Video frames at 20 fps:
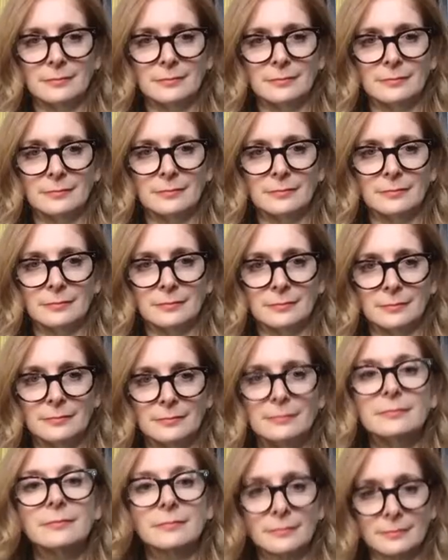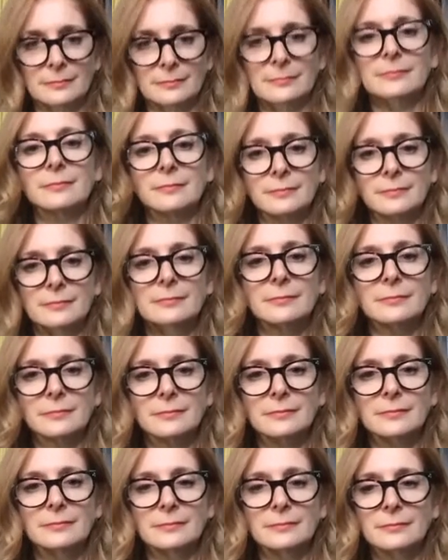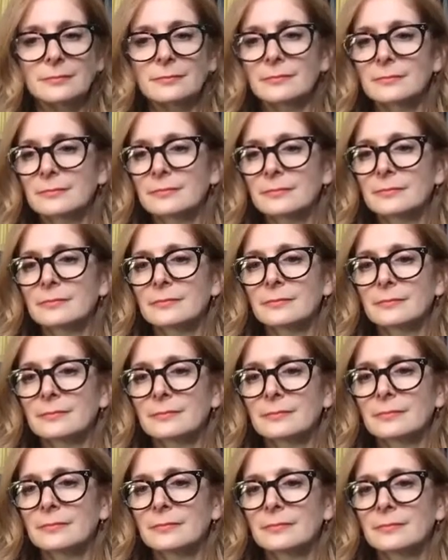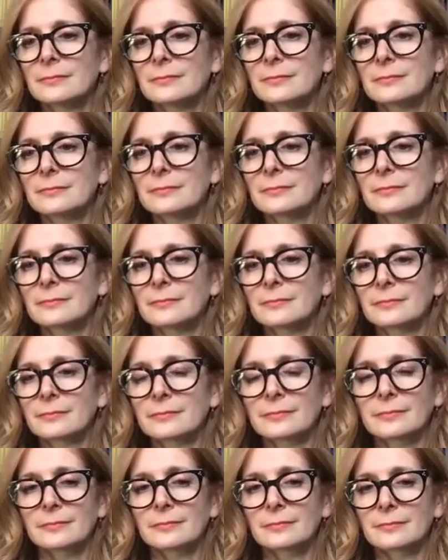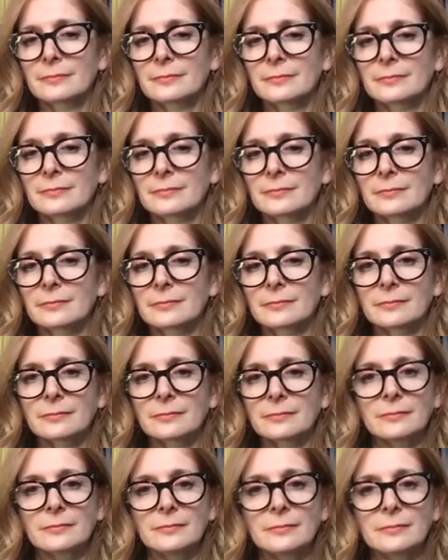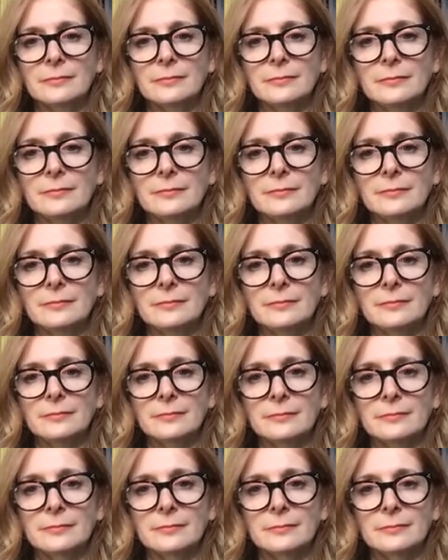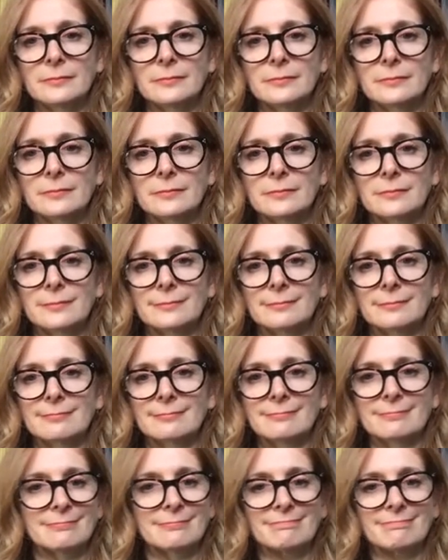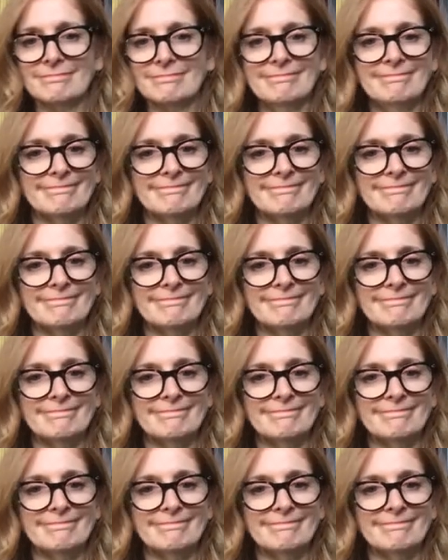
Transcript: No words are spoken by the person on screen.